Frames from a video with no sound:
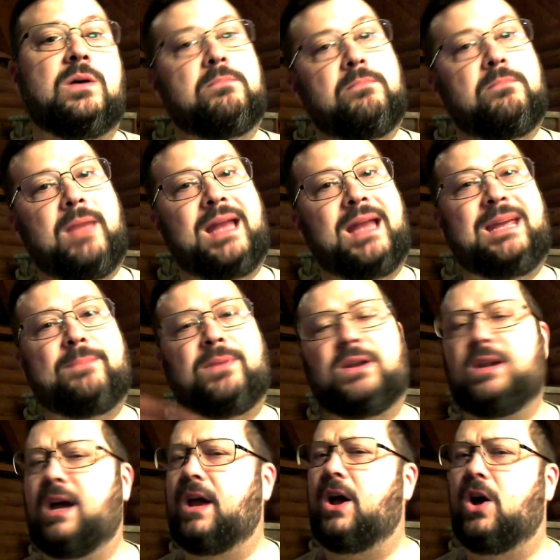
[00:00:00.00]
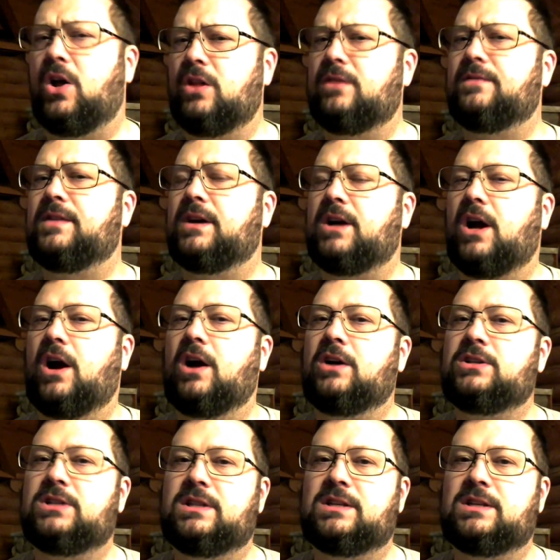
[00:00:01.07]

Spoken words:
Many, but not all of the cards in